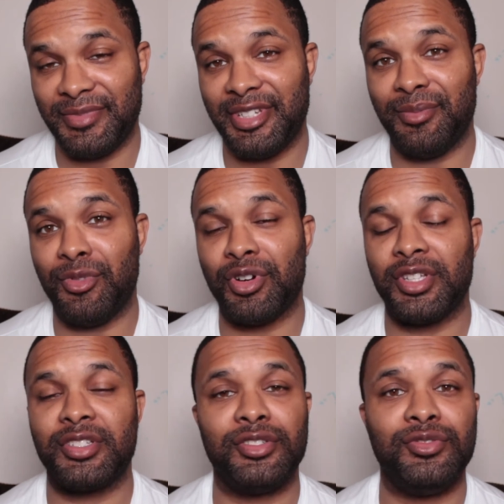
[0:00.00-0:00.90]
in the
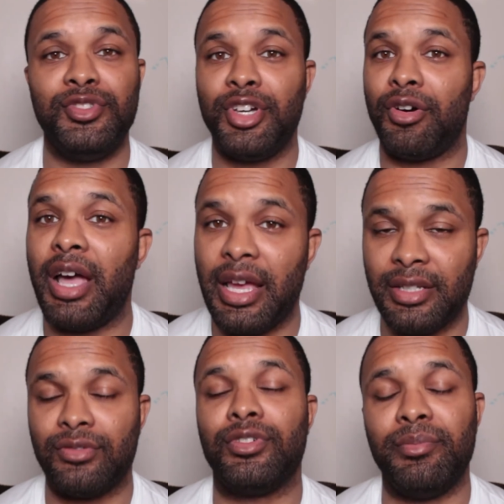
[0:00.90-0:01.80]
morning. So you know I had
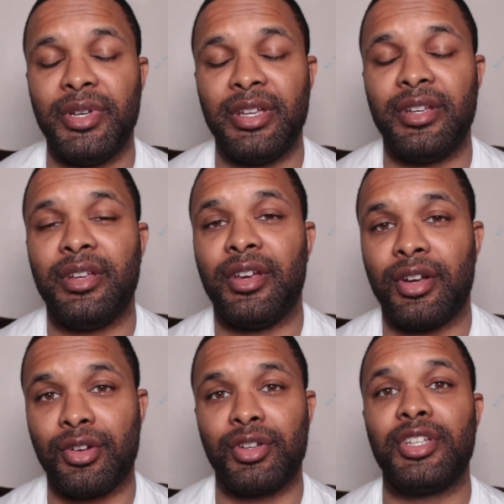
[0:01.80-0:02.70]
to go to bed
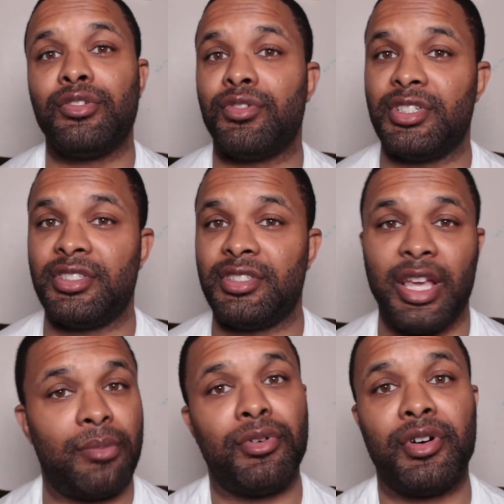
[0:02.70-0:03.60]
early or just
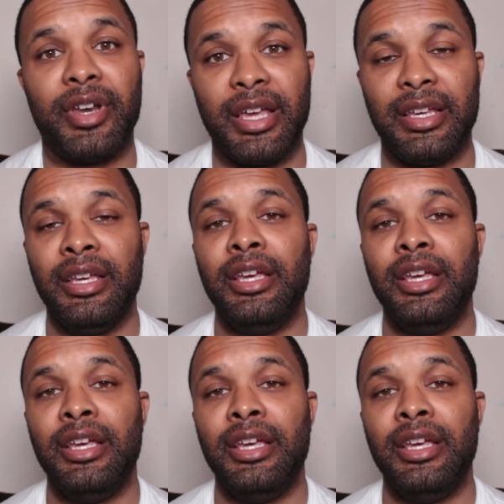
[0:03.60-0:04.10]
stay up all night.